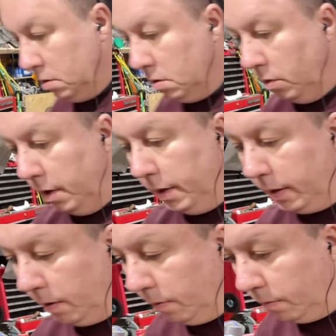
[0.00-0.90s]
Where did it
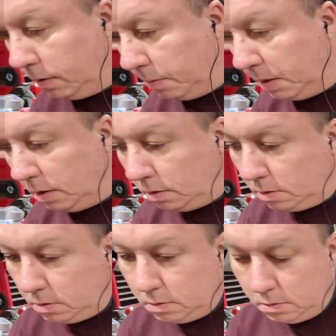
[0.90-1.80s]
go? Come on.
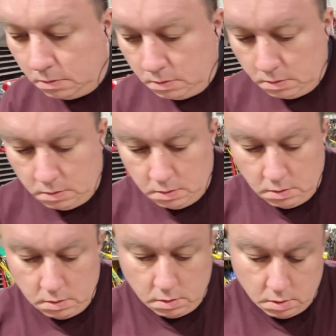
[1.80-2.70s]

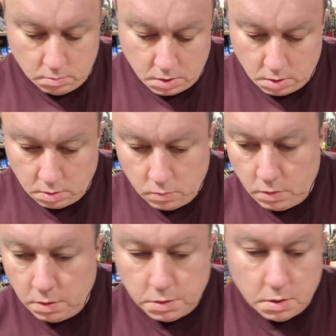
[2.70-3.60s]
Come on.
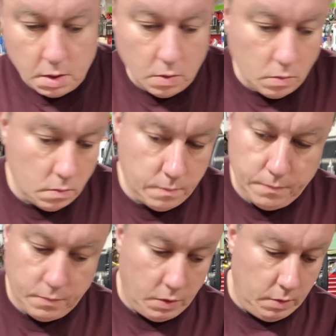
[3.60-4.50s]
Where did you go?
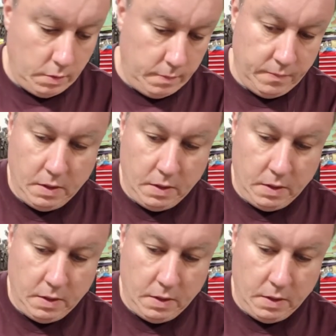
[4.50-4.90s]
Well, anyway.